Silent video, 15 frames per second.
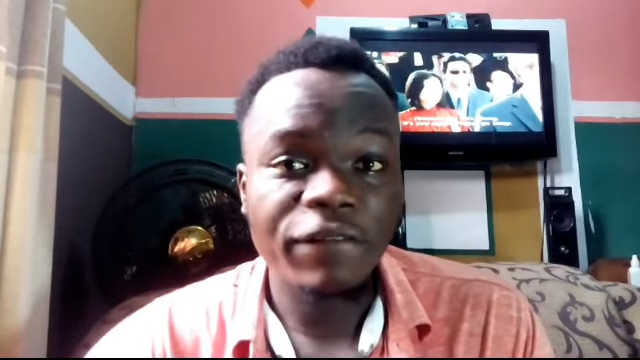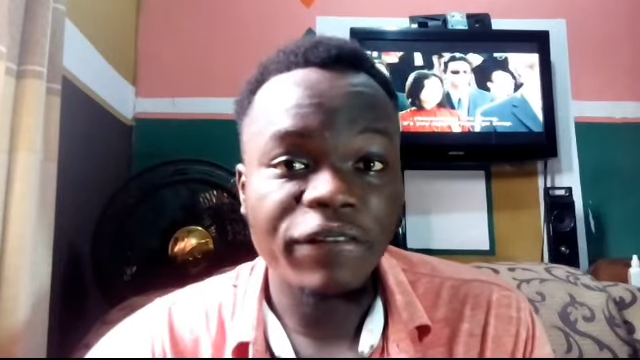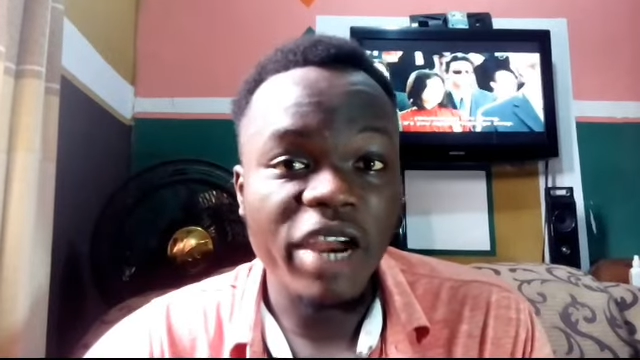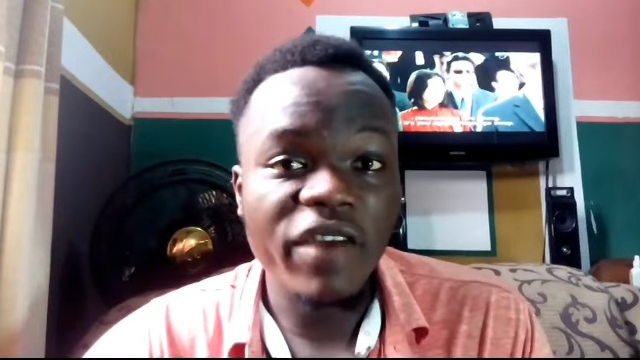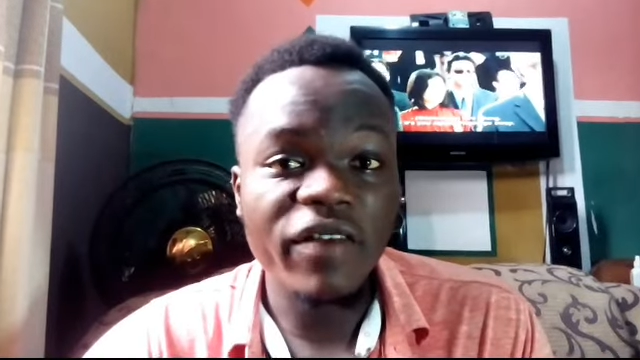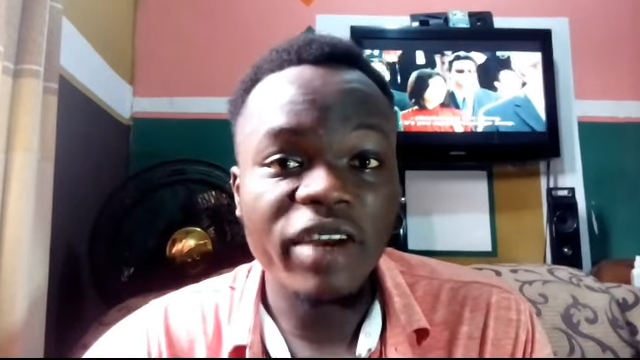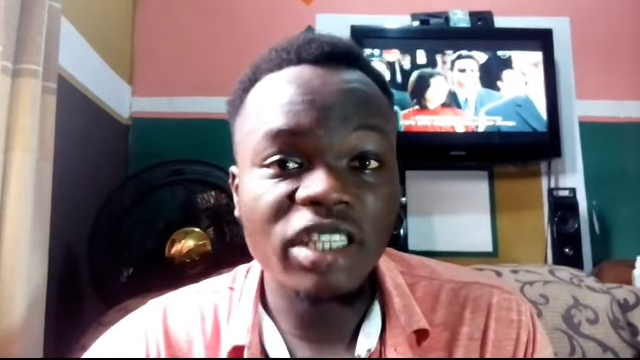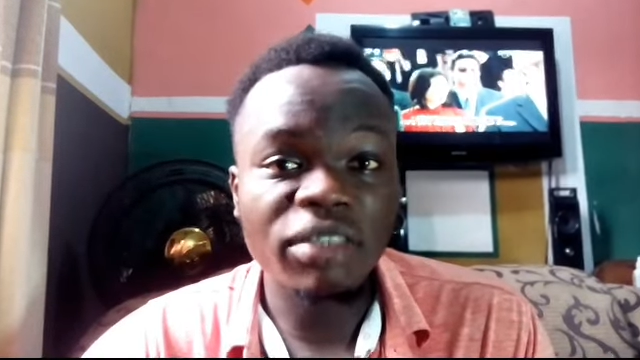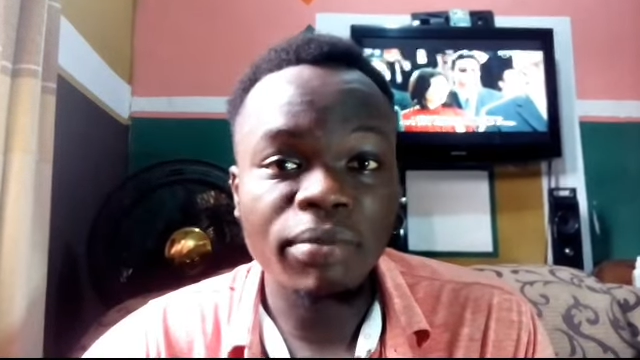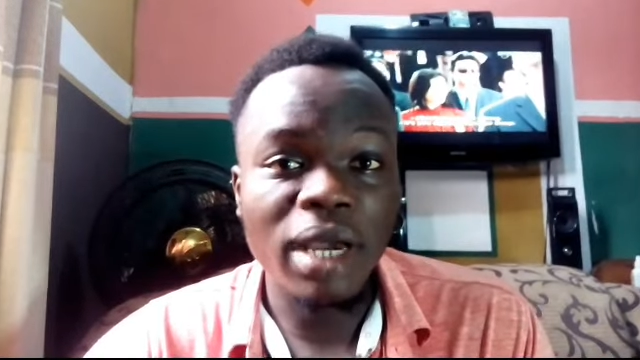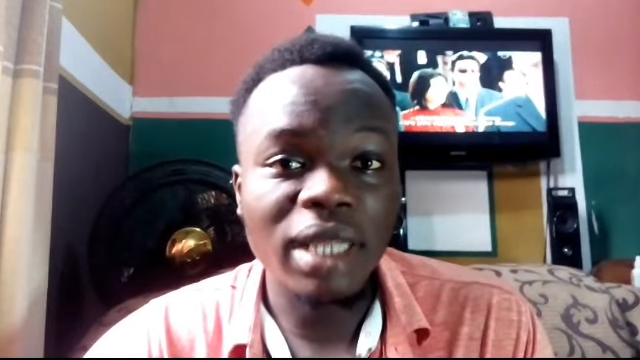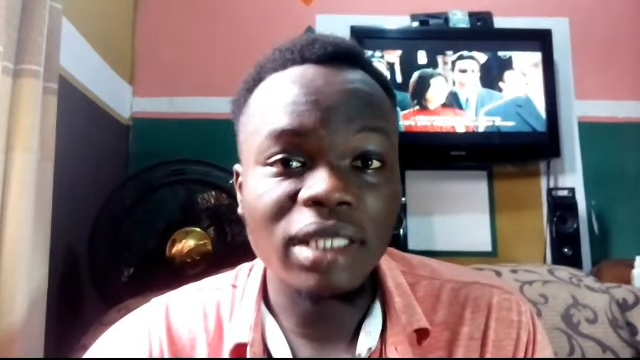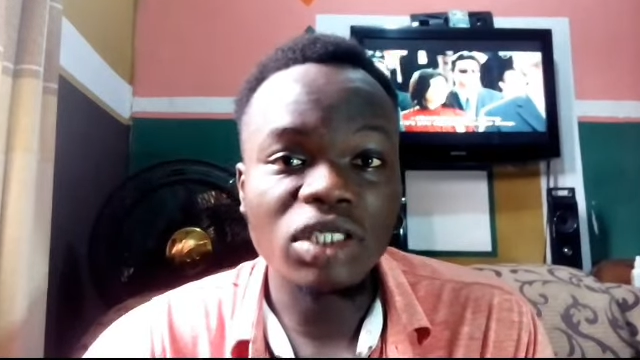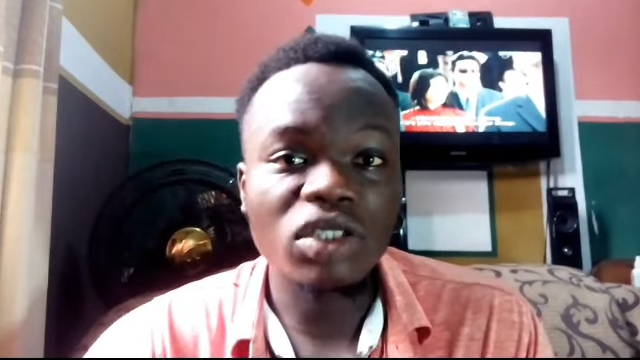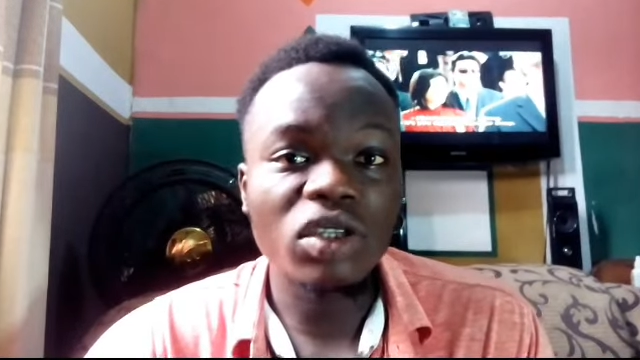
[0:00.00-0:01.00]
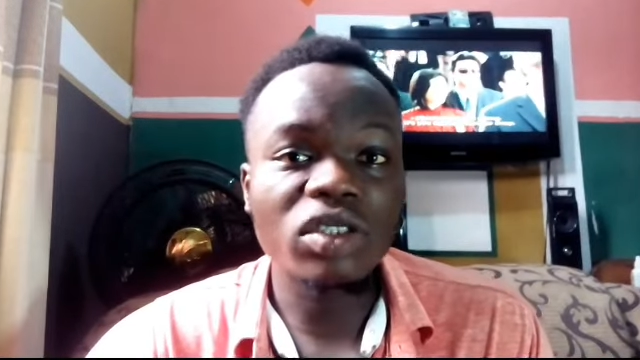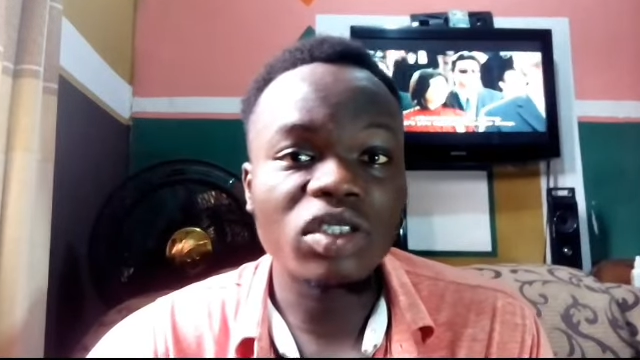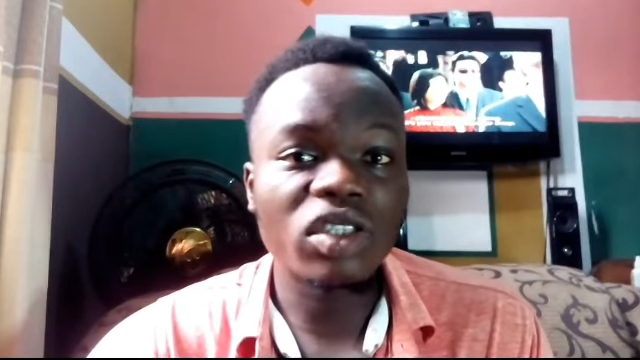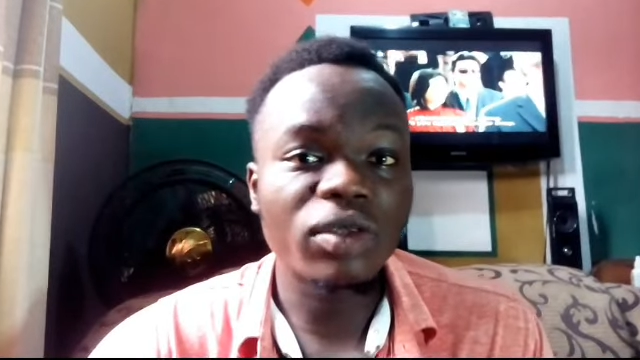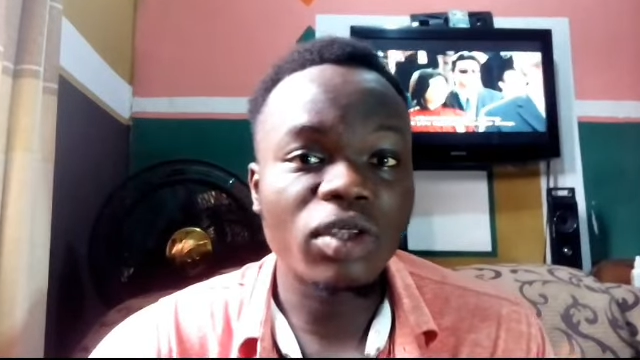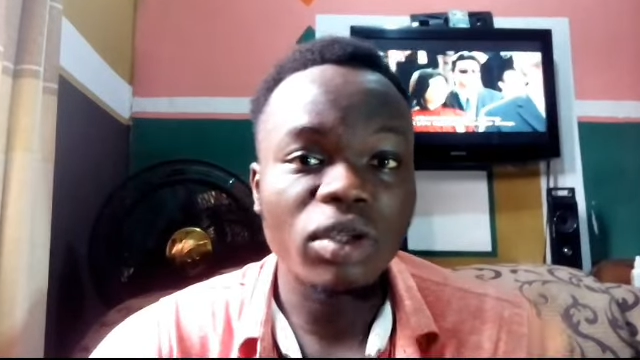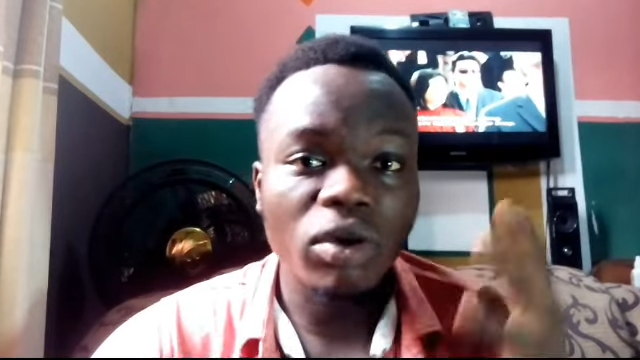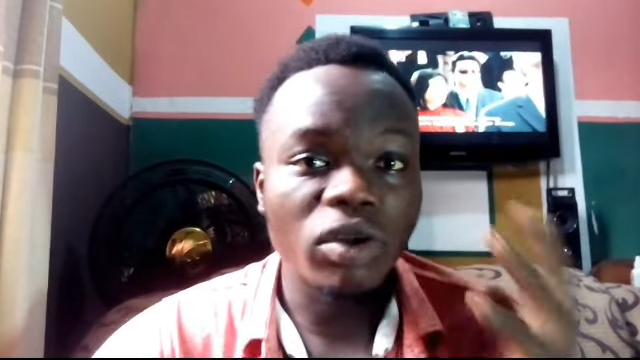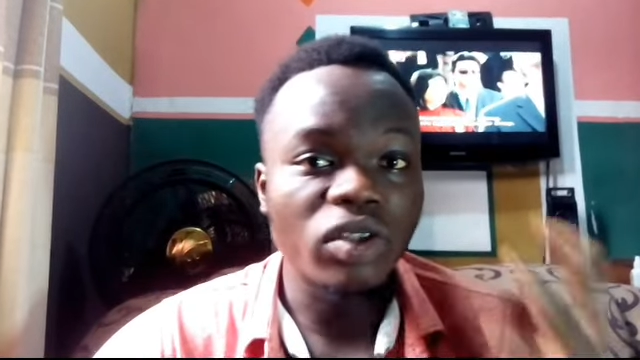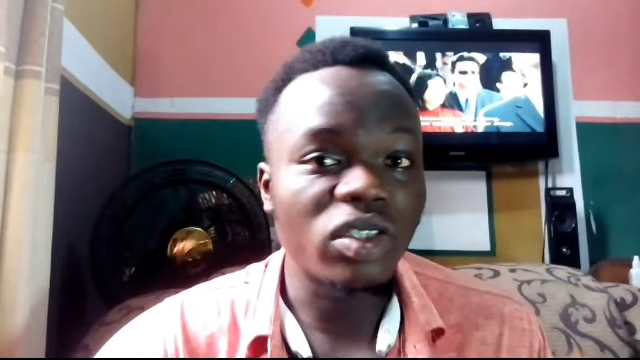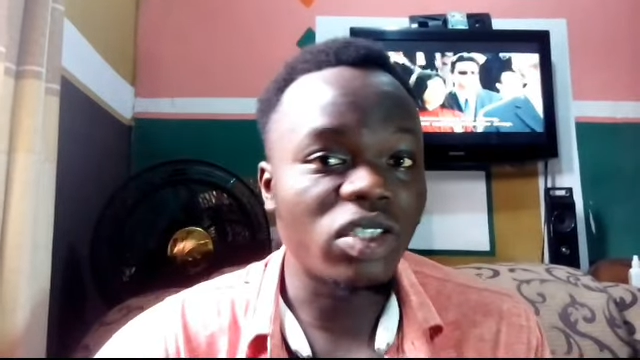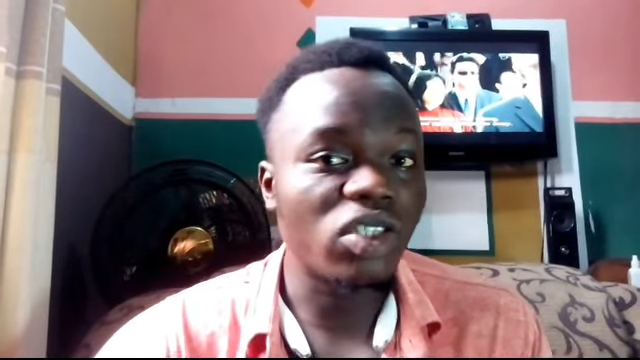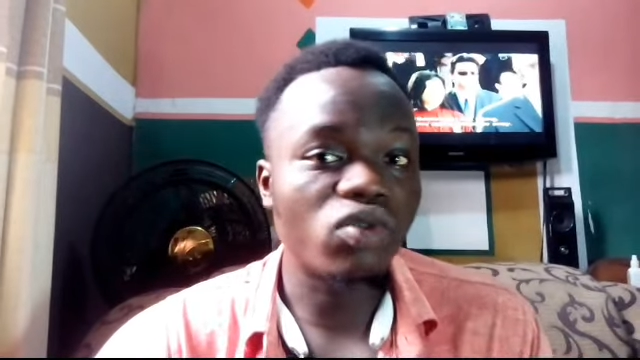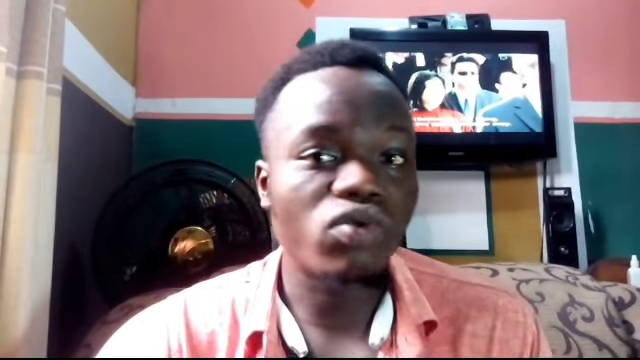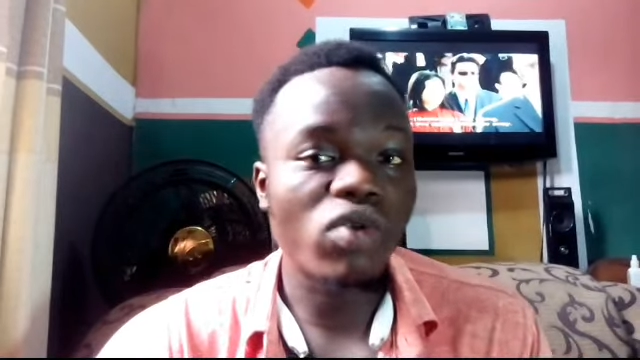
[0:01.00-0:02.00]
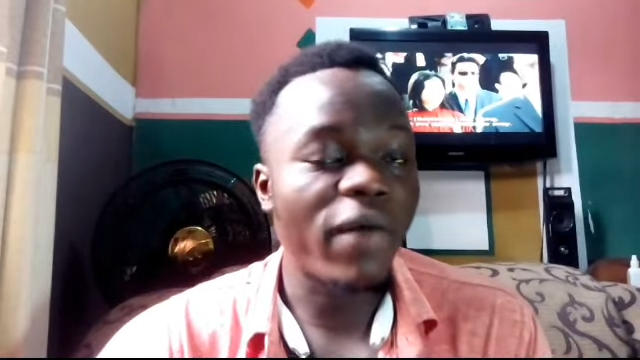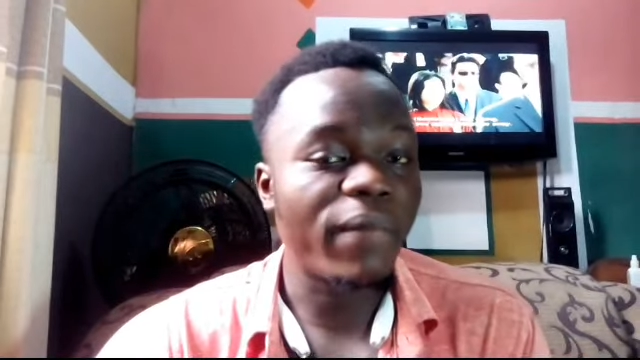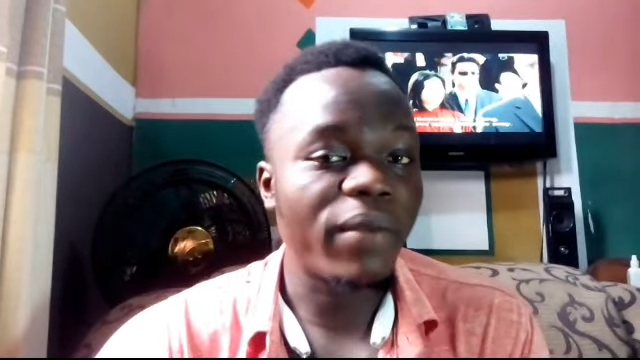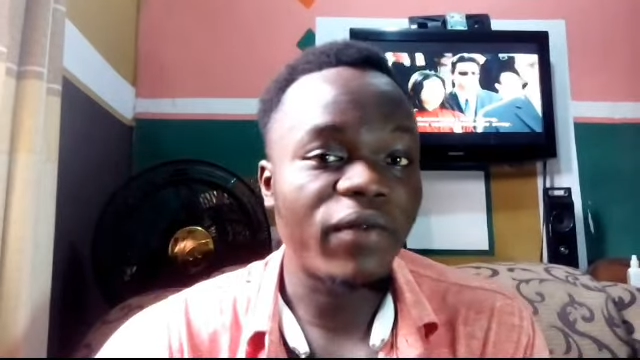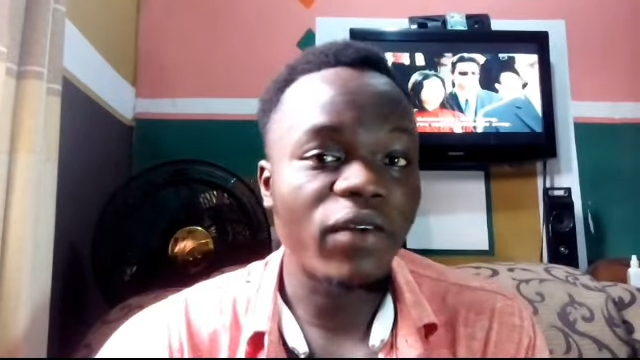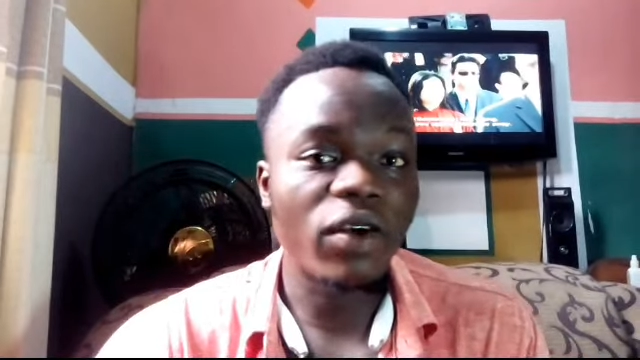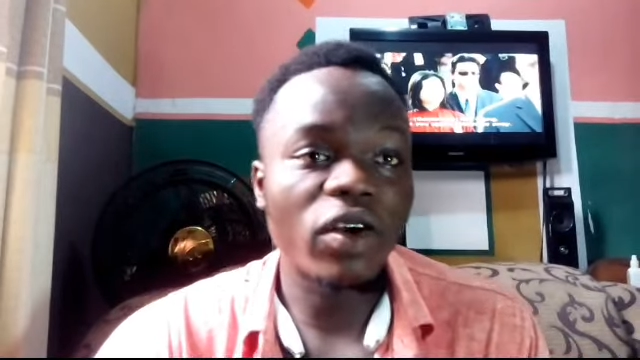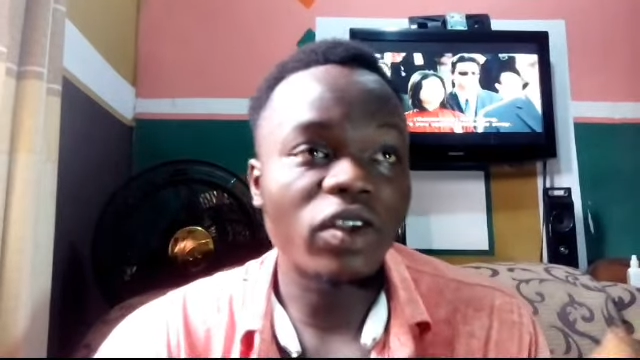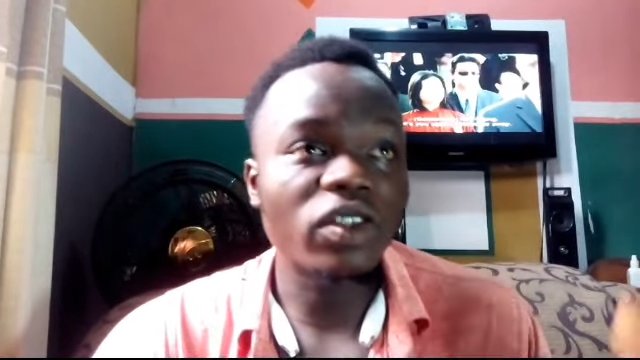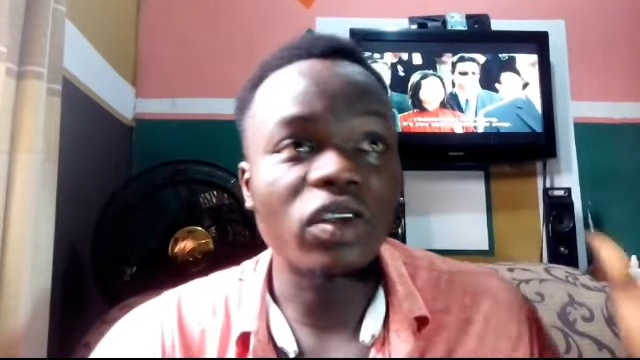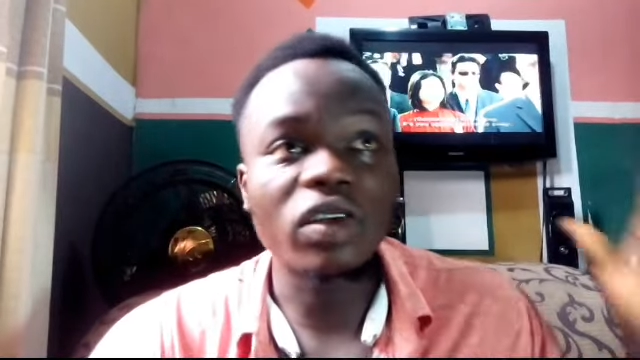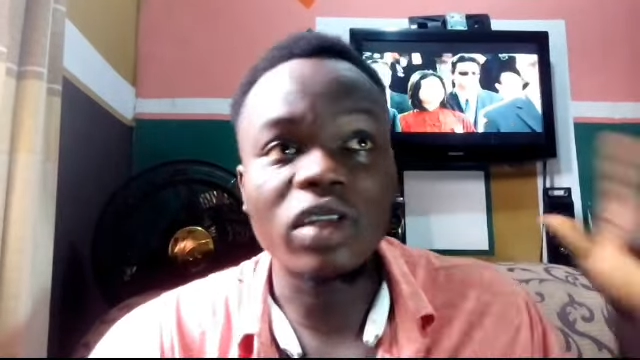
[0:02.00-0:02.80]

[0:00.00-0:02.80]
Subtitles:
Very, very smart. Don't just go to the school and be focused